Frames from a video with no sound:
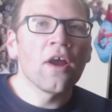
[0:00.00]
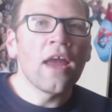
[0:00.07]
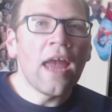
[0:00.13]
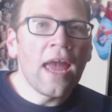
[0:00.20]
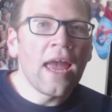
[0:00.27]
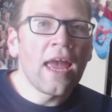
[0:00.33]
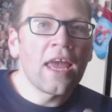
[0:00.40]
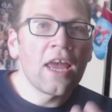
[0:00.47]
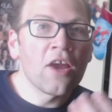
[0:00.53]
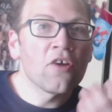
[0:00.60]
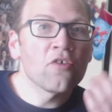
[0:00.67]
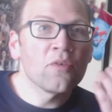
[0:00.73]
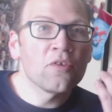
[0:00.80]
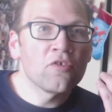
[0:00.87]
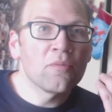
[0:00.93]
or
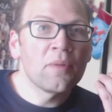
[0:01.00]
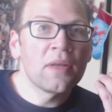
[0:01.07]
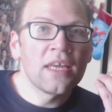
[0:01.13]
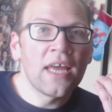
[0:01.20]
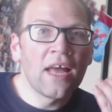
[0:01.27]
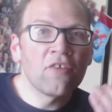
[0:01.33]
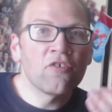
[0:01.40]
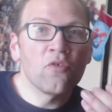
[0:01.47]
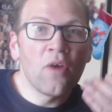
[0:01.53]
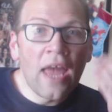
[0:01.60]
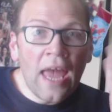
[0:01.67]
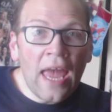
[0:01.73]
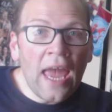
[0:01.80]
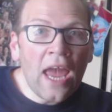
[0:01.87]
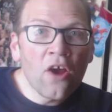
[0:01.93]
here's what your money got
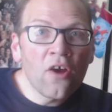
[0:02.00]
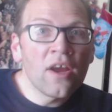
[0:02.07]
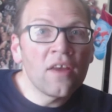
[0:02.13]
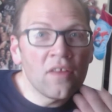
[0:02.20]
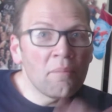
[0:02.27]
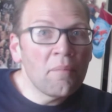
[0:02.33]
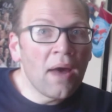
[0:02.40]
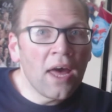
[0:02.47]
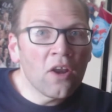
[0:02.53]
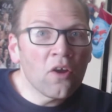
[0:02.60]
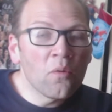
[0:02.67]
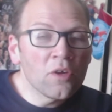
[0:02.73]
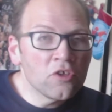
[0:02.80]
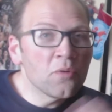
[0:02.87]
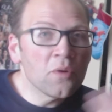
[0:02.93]
you, air in a
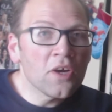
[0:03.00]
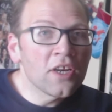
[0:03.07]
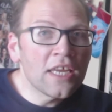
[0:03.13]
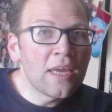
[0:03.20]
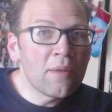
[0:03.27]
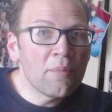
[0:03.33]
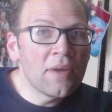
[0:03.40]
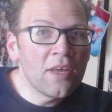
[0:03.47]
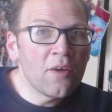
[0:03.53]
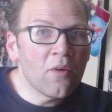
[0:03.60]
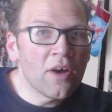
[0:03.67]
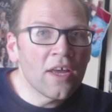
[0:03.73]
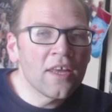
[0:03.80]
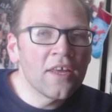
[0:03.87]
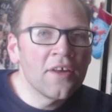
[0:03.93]
bottle, which you were going to keep
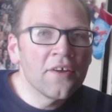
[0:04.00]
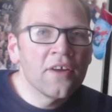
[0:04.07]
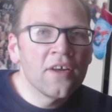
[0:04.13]
anyway.